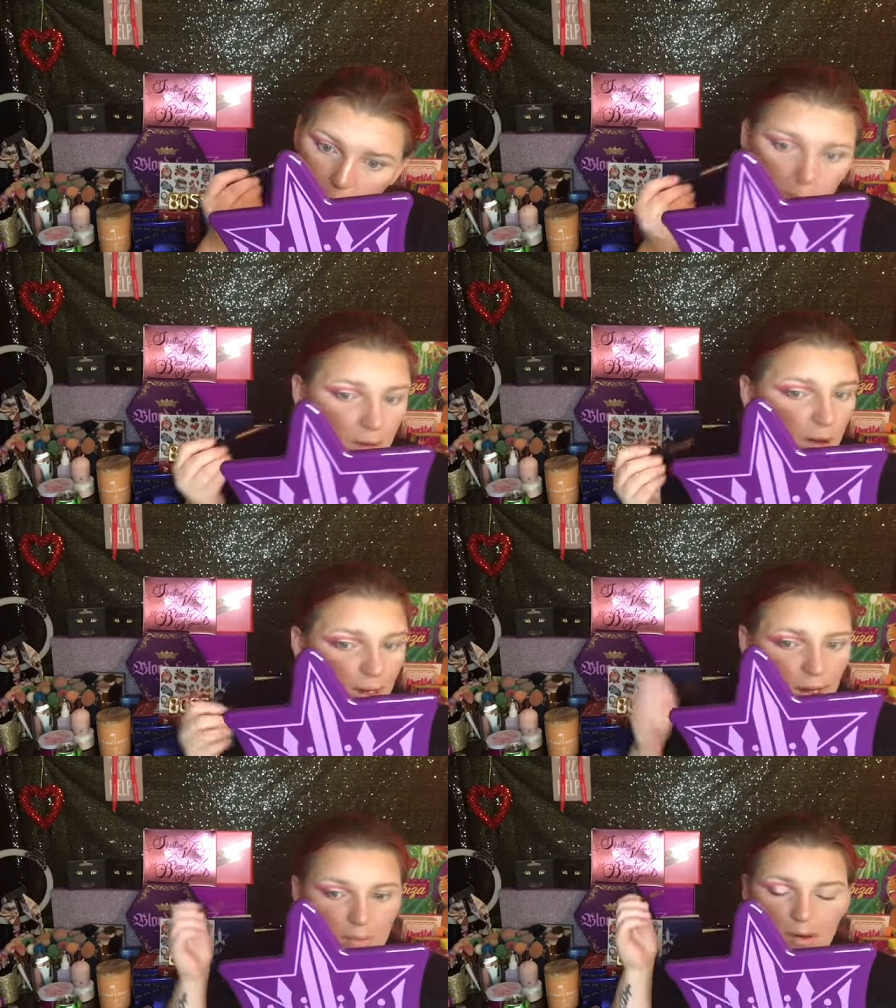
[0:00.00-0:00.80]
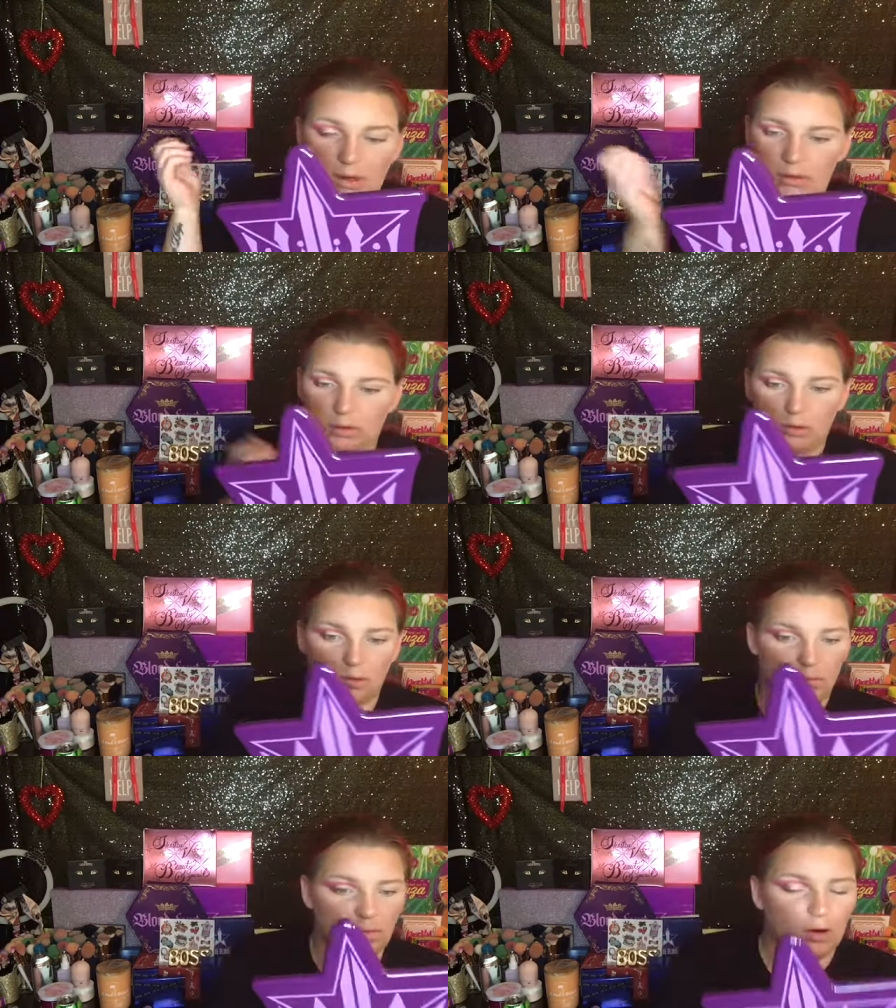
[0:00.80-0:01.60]
But I can't bring it too
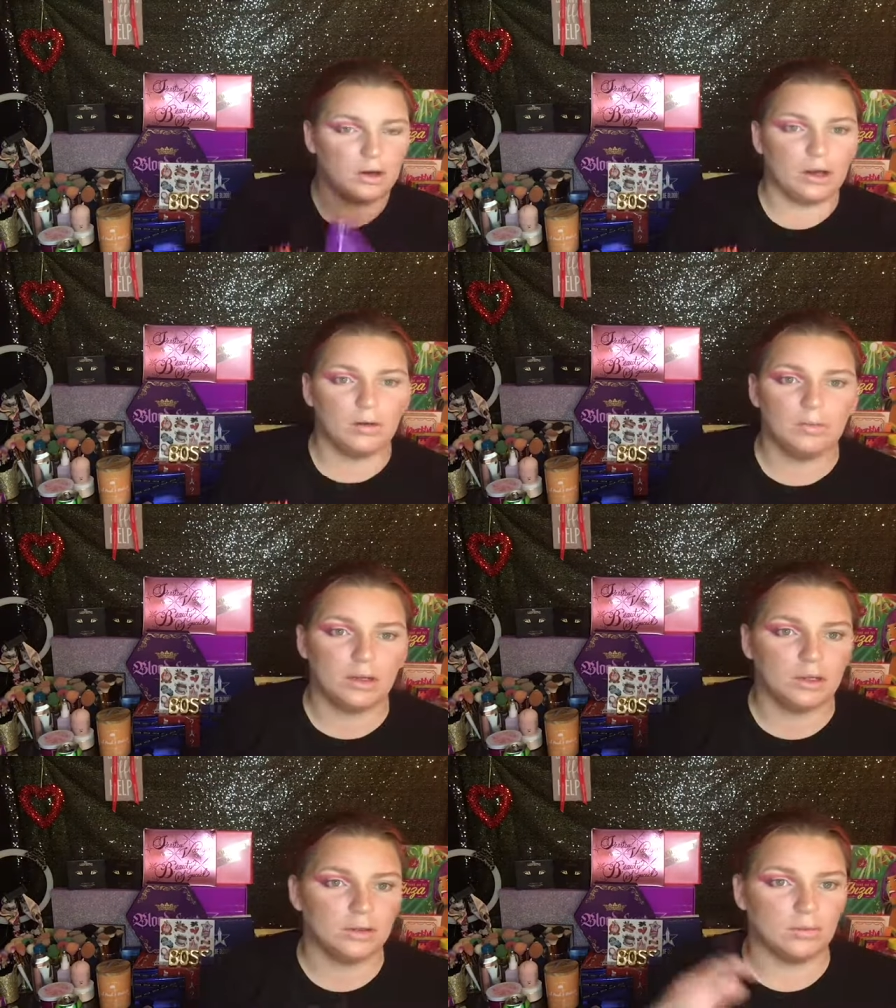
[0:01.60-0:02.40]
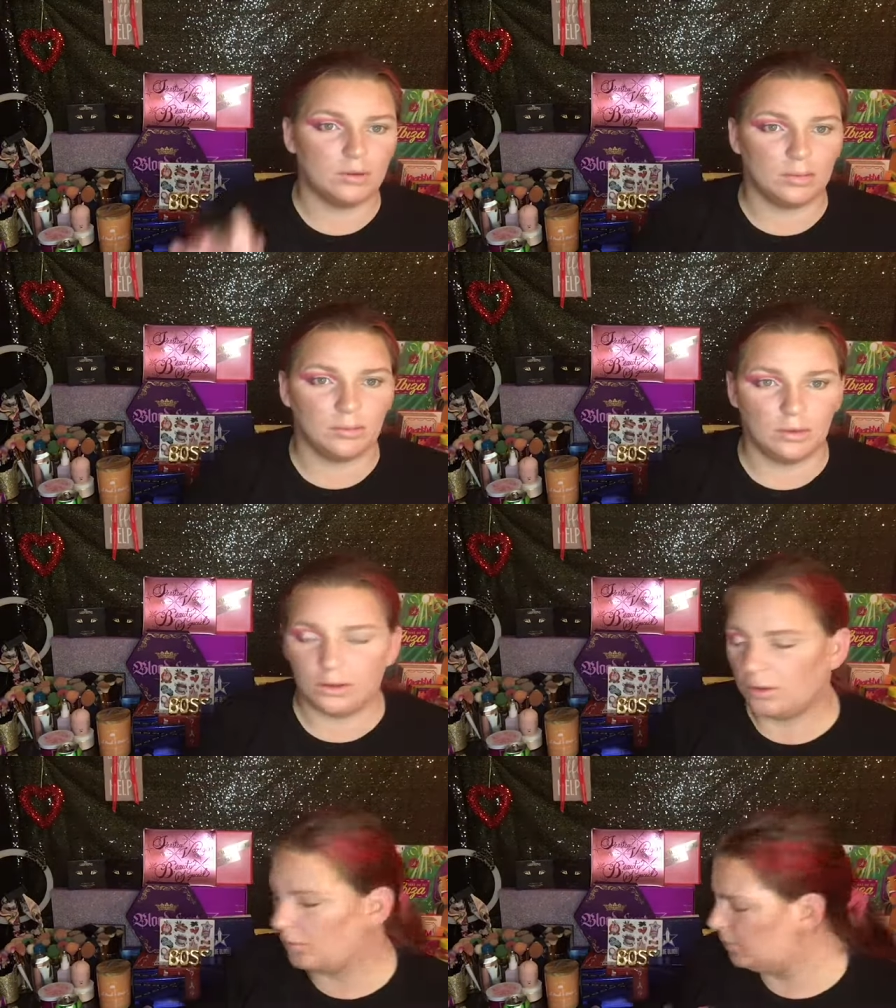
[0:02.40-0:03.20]
far down because of what I'm going to